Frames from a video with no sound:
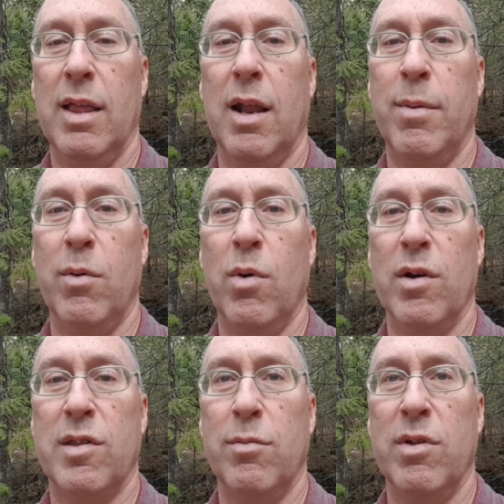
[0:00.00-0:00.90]
little bit
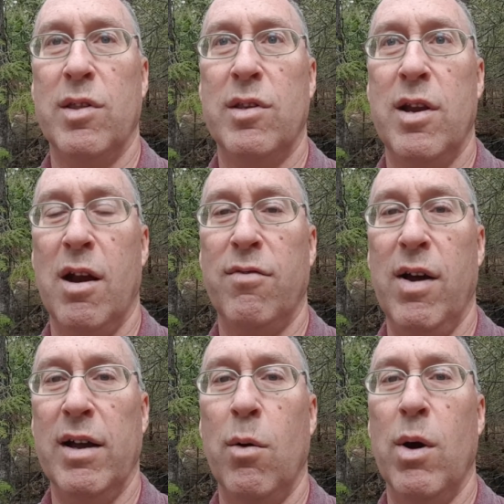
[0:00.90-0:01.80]
worse. It was
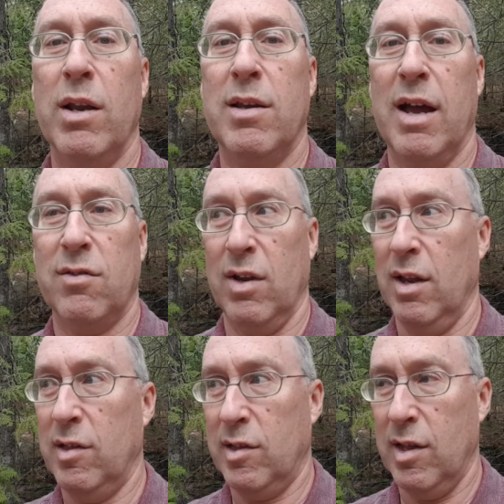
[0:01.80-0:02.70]
terrifying. I wanted to
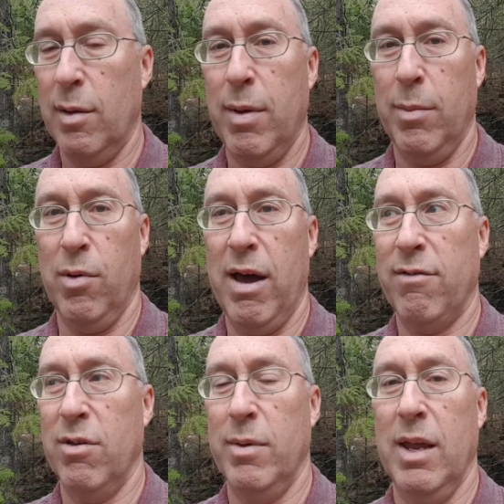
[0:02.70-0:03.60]
actually see people,
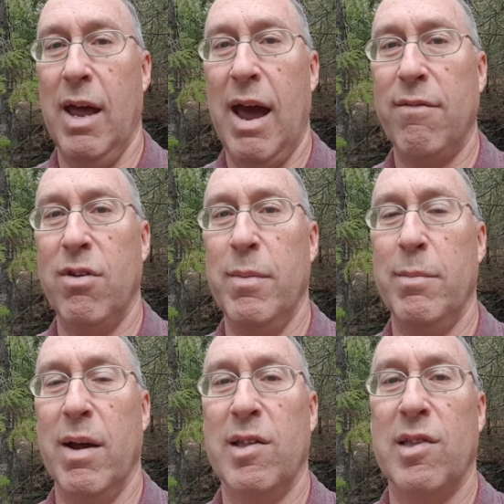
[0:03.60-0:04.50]
have them in
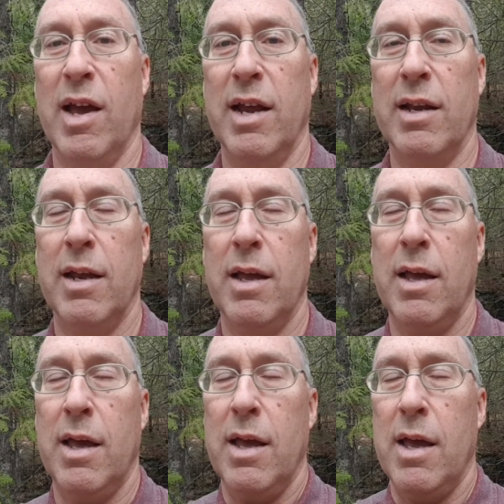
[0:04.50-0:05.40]
my sight.
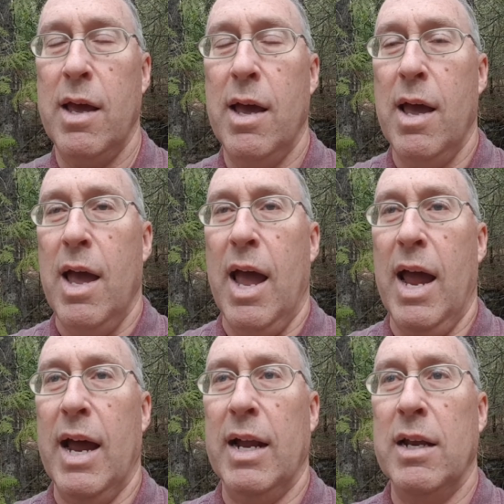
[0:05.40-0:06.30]

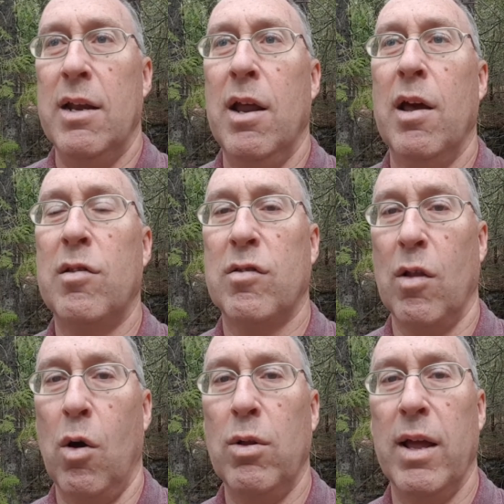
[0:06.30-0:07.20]
And
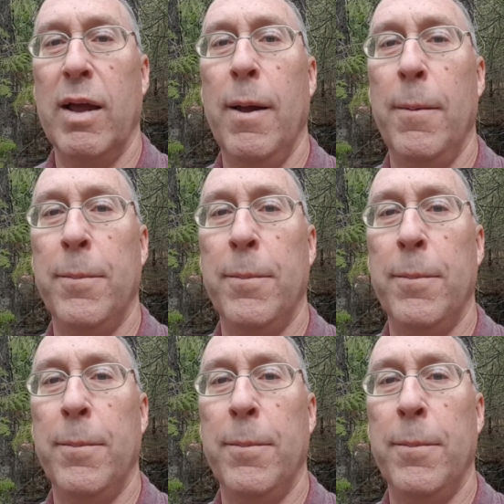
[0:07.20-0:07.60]
slowly,